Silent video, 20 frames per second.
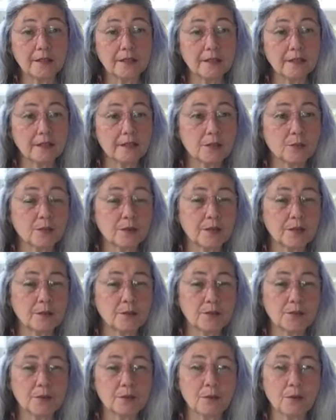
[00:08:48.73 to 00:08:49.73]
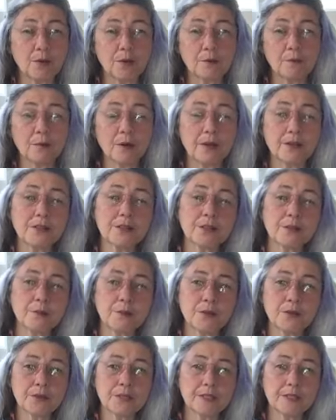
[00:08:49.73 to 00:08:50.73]
The gut's one of the most important parts of the
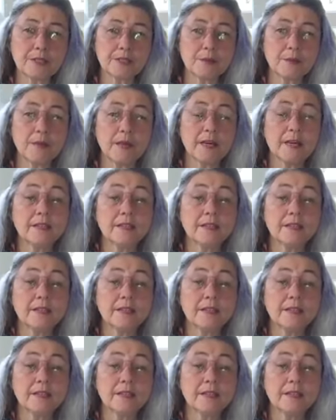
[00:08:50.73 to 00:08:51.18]
immune system.